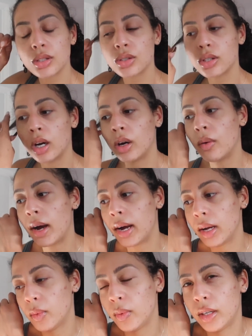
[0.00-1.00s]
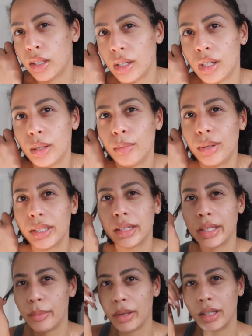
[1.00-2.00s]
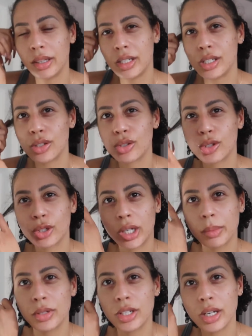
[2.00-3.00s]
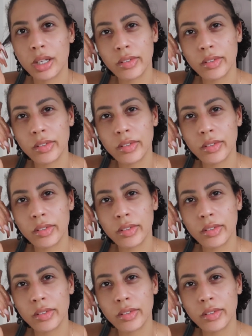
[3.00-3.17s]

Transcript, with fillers: so I will put them in the description